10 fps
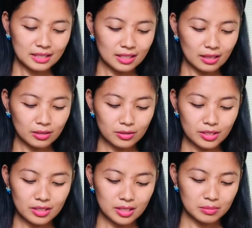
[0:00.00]
the
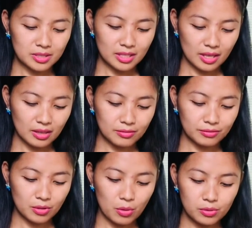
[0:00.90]
lord himself
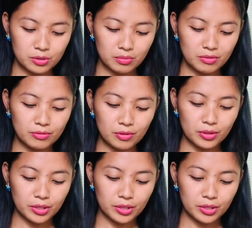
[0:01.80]
goes before